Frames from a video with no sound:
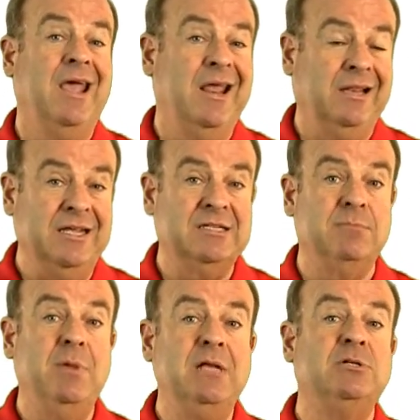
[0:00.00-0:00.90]
at
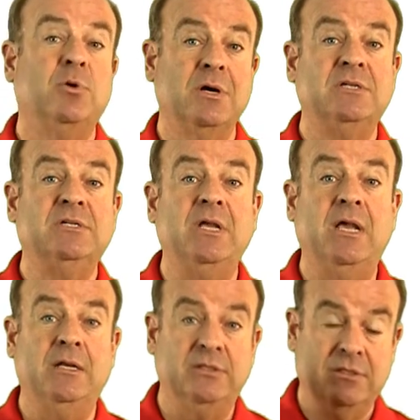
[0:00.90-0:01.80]
least meets or
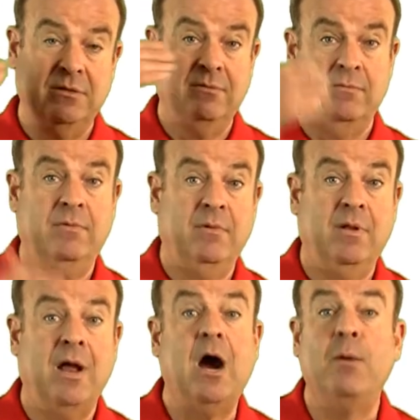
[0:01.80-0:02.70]
exceeds
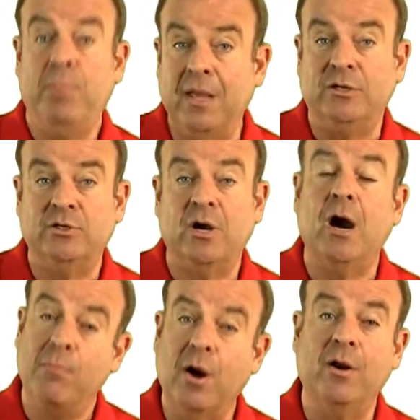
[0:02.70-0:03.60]
our pitch,
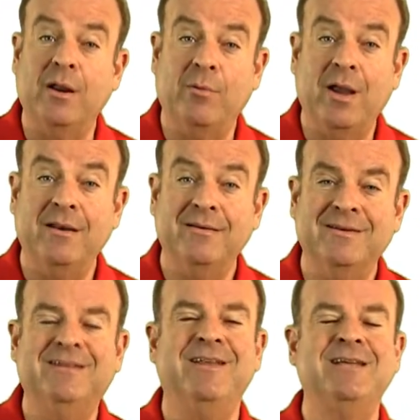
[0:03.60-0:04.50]
our marketing, right?
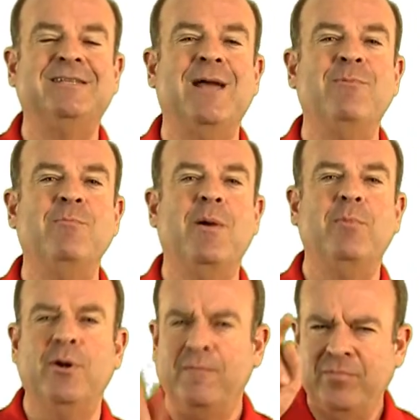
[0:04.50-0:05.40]
Till next time,
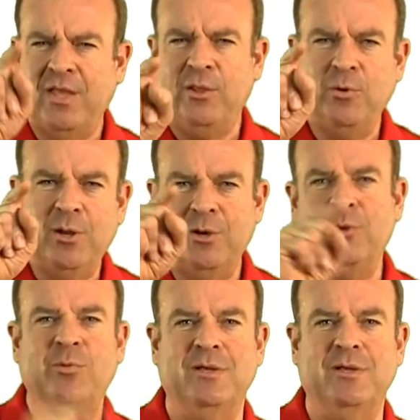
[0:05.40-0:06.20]
remember that you can do